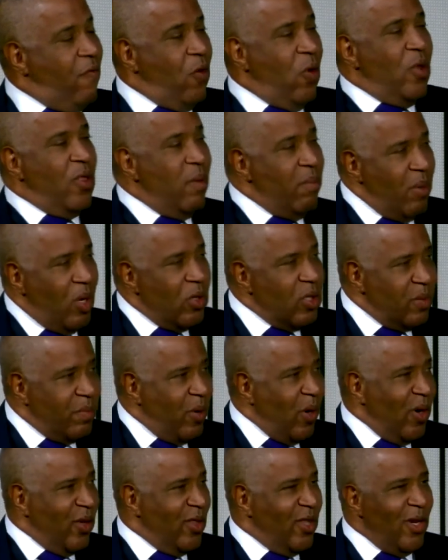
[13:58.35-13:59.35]
For the
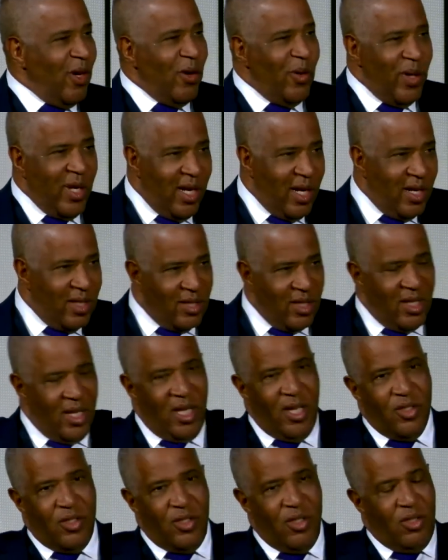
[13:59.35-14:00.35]
most part, though, it is an
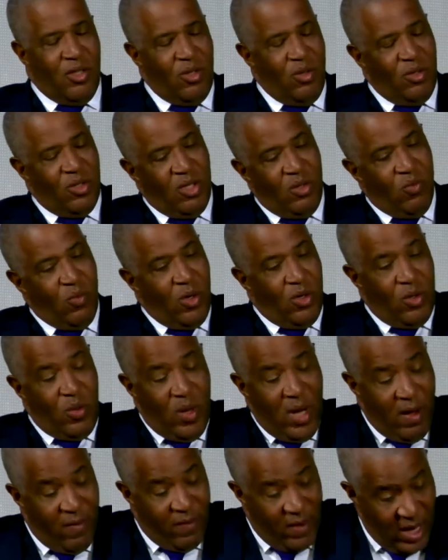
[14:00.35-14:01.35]
institution where
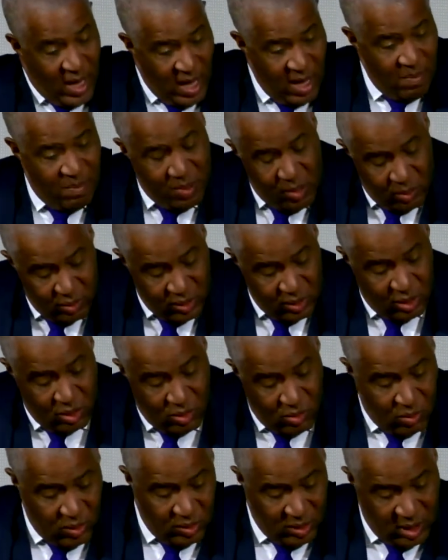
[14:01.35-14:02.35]
you have a person
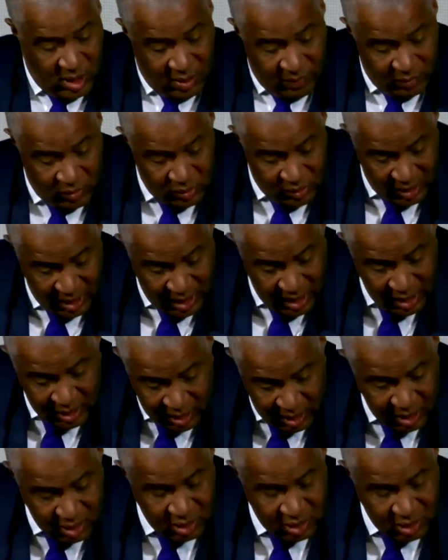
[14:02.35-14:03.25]
who covers an